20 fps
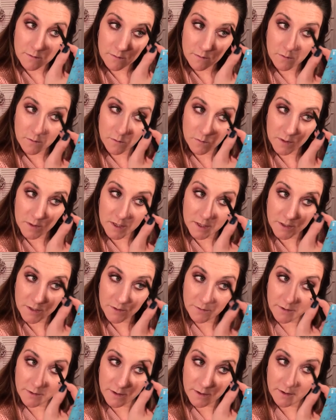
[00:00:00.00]
We can
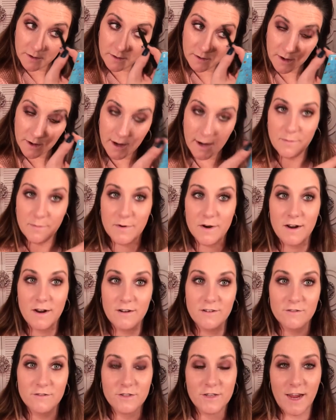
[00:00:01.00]
do a
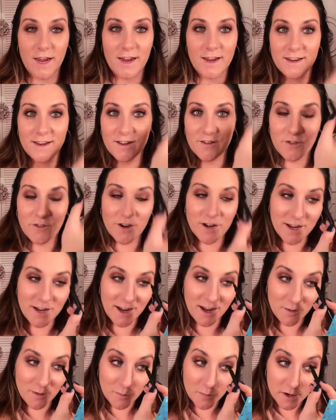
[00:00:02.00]
eyebrow day a different
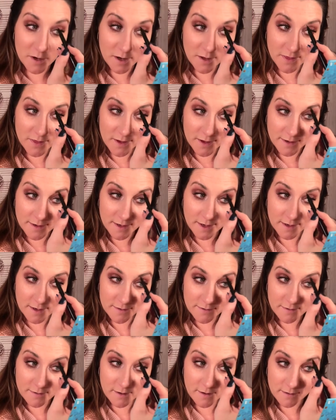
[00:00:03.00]
day, but not that day
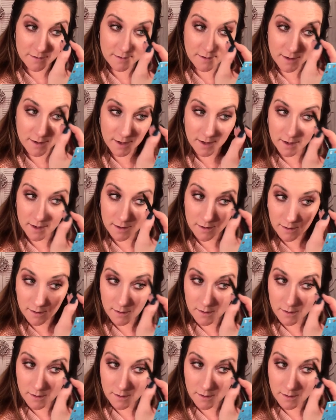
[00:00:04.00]
is not today.